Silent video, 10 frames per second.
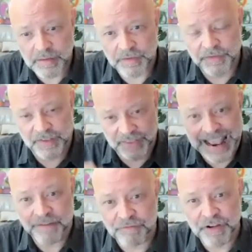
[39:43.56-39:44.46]
the fact that
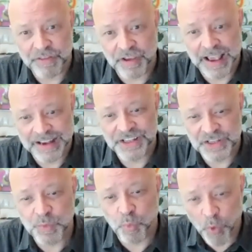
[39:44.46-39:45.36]
everything has
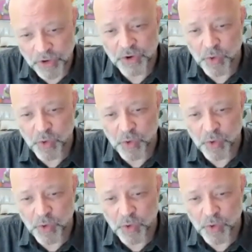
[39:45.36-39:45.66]
this one